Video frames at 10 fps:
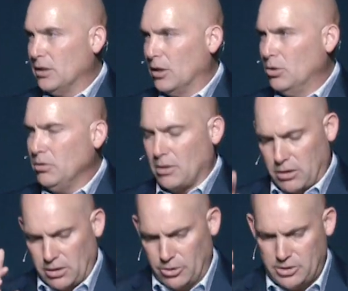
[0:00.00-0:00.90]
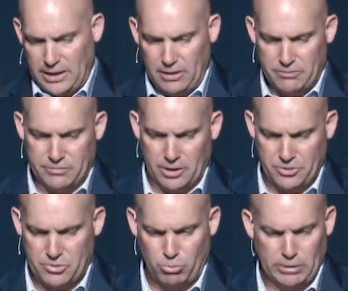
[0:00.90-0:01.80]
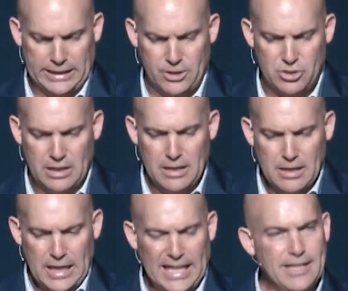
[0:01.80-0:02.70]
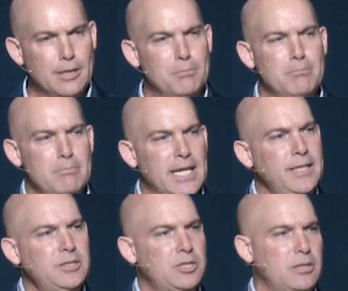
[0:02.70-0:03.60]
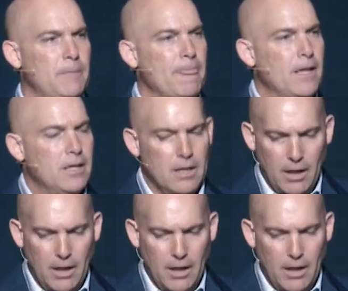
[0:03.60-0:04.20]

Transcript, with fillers: How do we know? The 13th verse reads In the midst